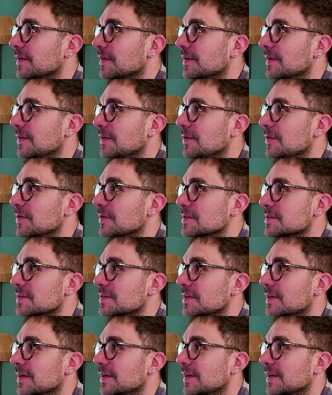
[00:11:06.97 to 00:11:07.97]

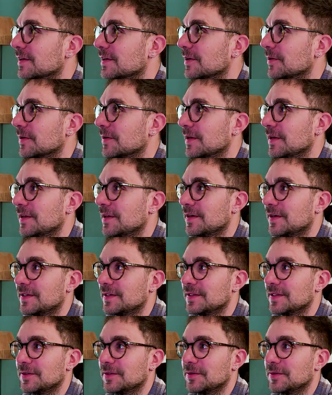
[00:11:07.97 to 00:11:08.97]
Looks like, okay,
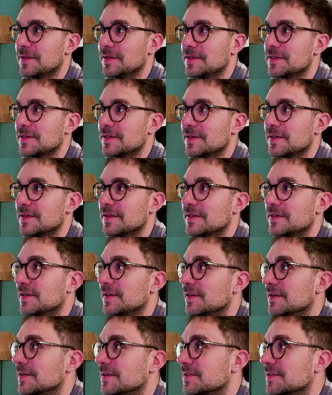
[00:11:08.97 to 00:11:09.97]
right now it's
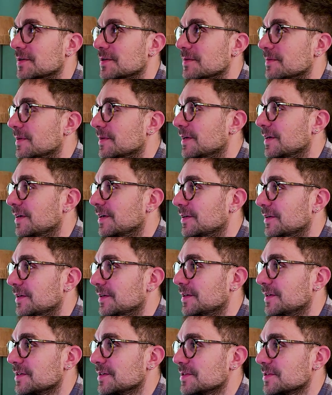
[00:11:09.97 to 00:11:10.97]
internal server
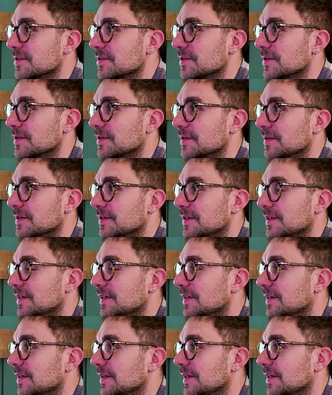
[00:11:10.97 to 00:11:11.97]
error, so
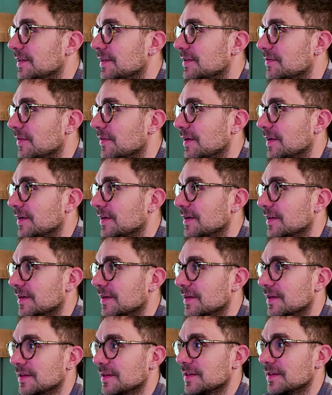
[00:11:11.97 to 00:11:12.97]
it finally
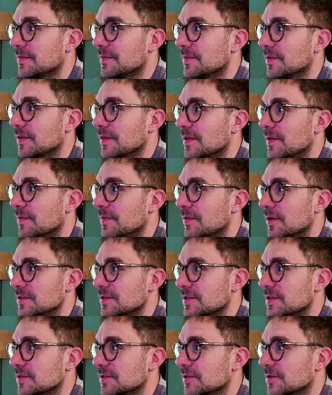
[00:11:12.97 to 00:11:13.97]
killed the
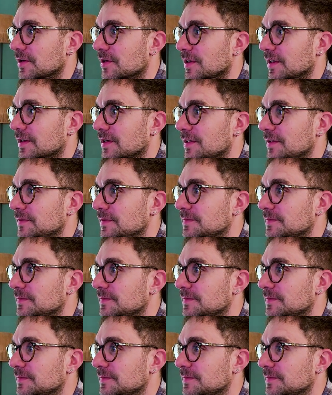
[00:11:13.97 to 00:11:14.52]
process correctly.